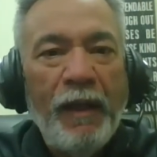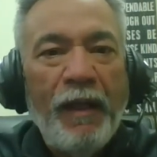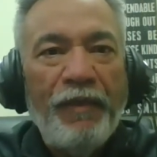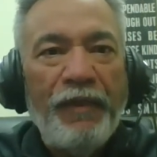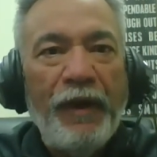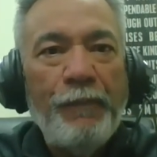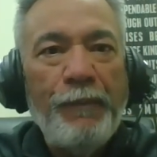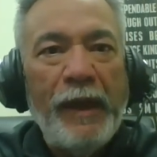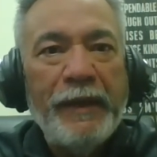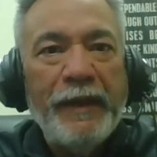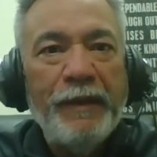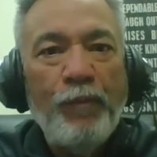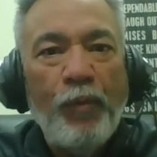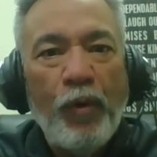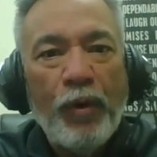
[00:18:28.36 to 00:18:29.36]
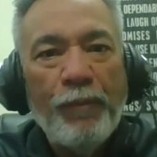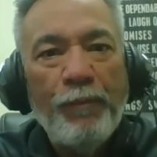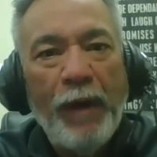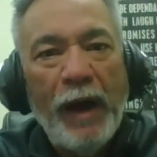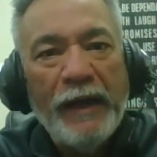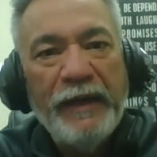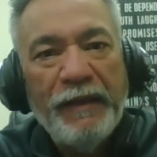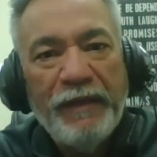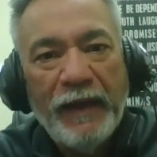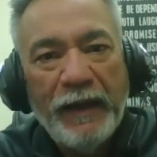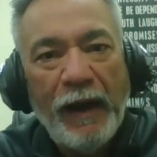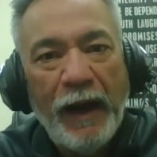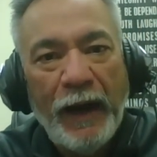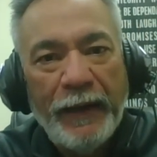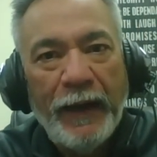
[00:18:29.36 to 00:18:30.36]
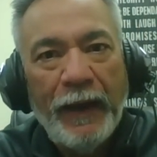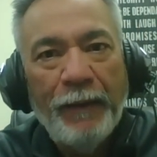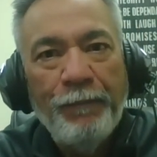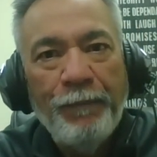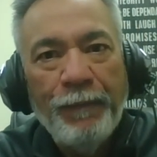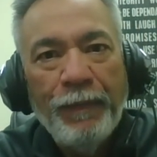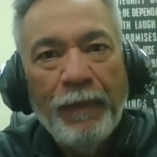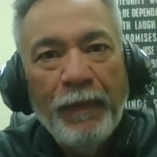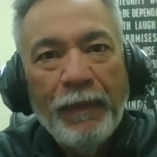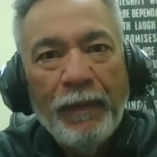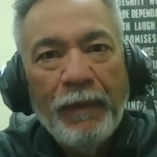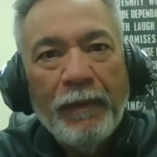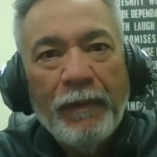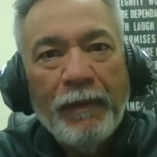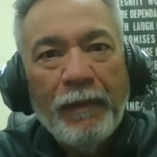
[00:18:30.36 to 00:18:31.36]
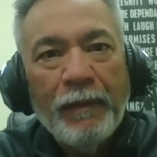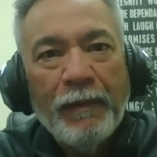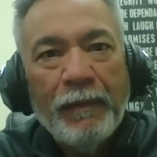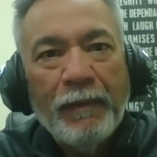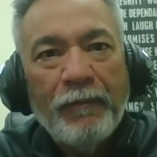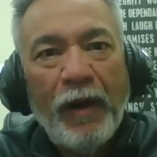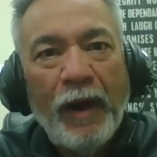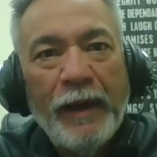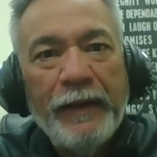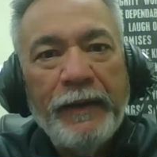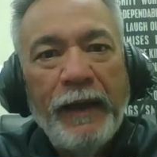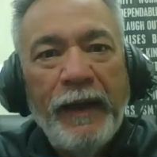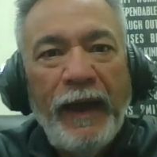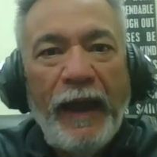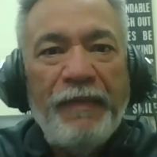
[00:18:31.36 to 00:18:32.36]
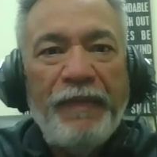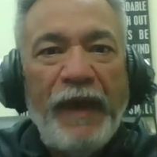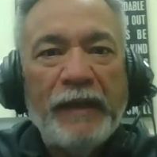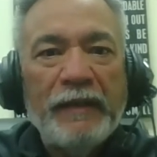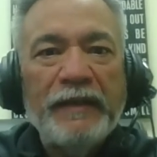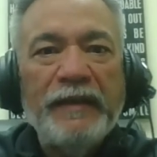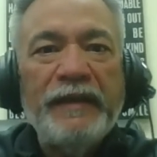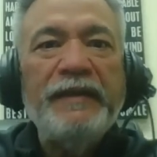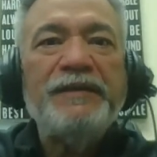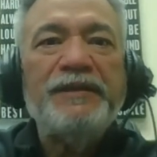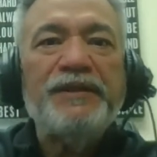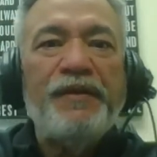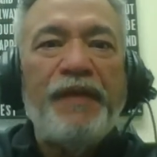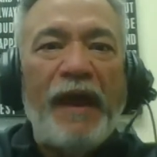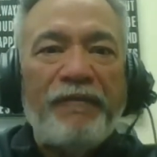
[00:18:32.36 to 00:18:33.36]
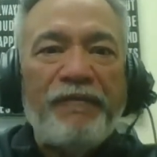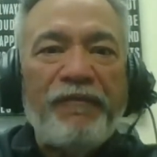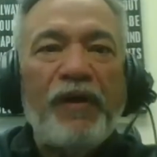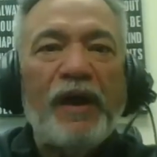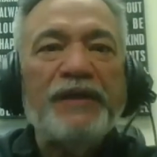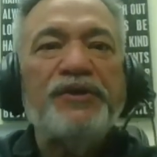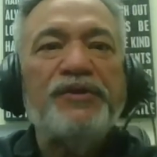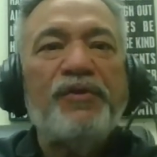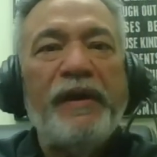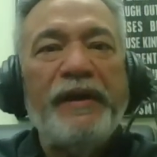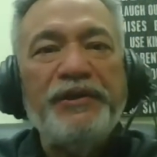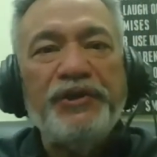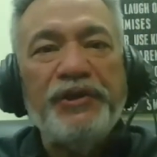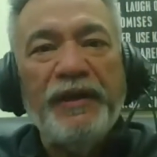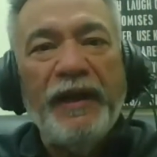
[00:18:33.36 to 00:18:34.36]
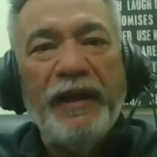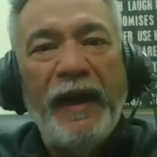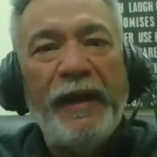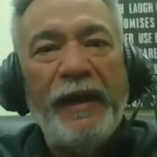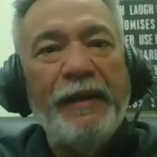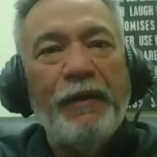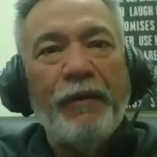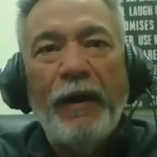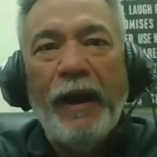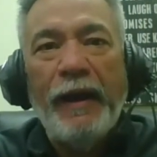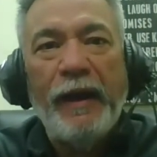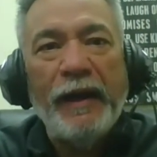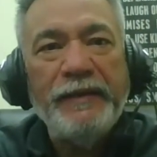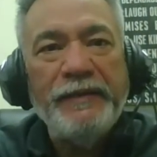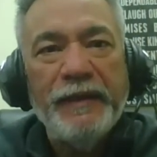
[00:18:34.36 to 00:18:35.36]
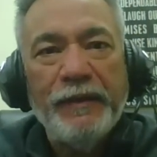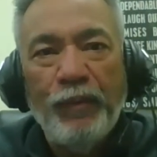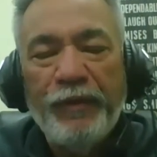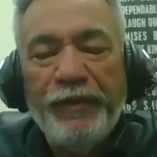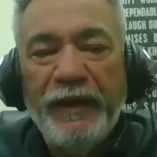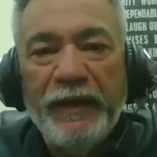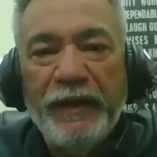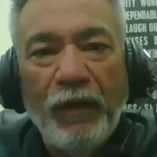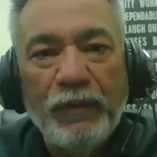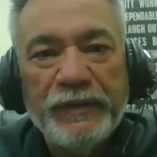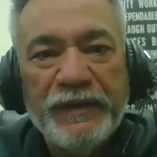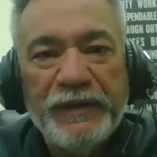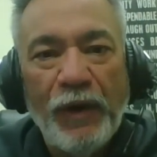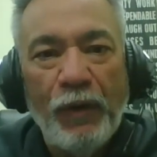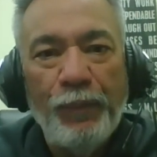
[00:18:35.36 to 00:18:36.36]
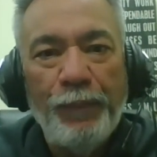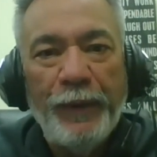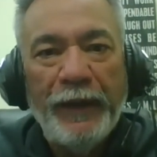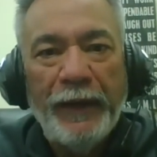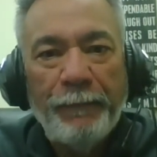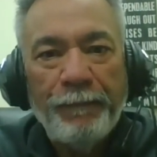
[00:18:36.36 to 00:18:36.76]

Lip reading: they're making more money than I am. Right? And that leads to that frustration and anger. Hey, I did what the adults told me,